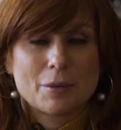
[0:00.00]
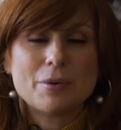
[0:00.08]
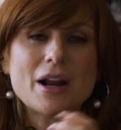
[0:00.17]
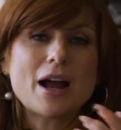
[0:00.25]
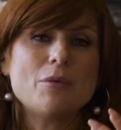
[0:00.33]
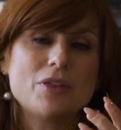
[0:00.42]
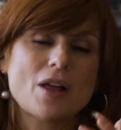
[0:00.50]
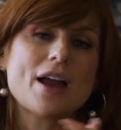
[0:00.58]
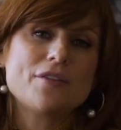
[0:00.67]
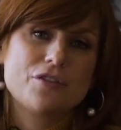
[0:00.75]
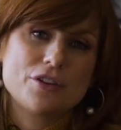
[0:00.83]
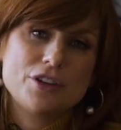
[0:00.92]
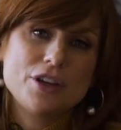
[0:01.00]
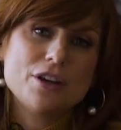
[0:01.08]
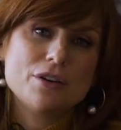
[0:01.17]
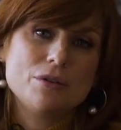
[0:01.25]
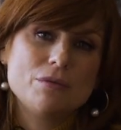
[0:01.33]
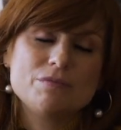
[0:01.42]
But I would like for
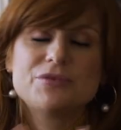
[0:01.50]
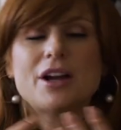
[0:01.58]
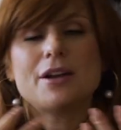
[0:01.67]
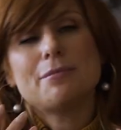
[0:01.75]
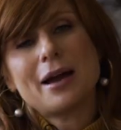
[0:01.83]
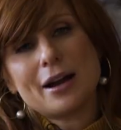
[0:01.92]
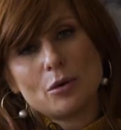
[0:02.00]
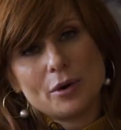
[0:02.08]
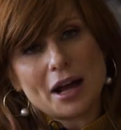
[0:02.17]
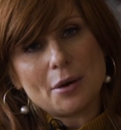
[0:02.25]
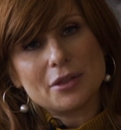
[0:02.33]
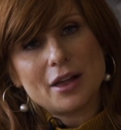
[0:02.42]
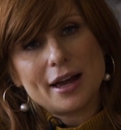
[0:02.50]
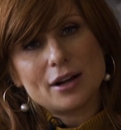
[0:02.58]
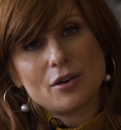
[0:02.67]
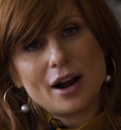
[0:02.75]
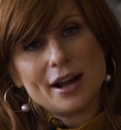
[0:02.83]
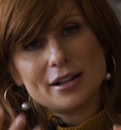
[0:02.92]
you, doesn't matter what I would
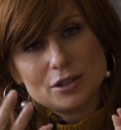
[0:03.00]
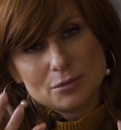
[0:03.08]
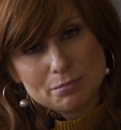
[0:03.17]
like, right?